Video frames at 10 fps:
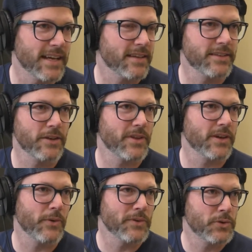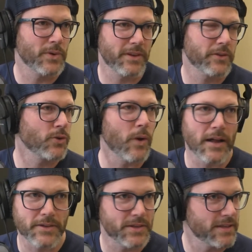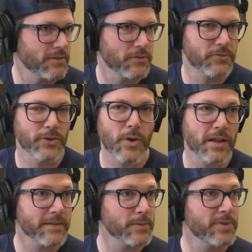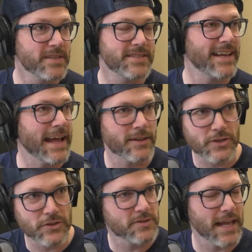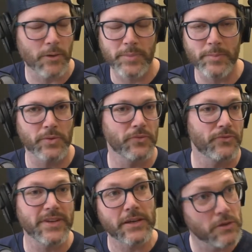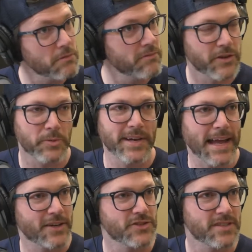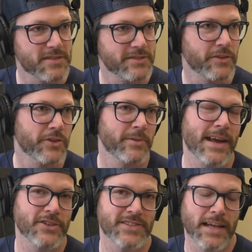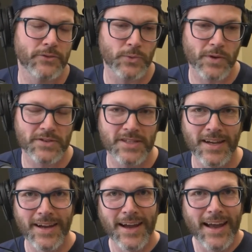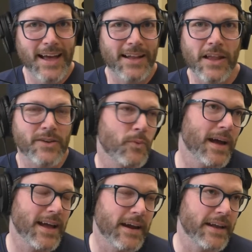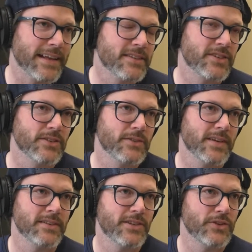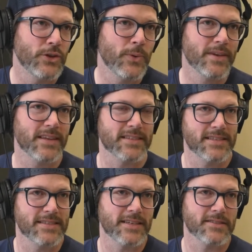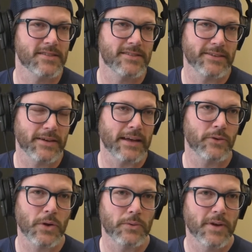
yeah. you know that go into it, you know the quality of the quality of the piece, the actors, how people feel, their mm. reactions, you know their reactions afterwards. A lot of why I got into into doing this is because I don't know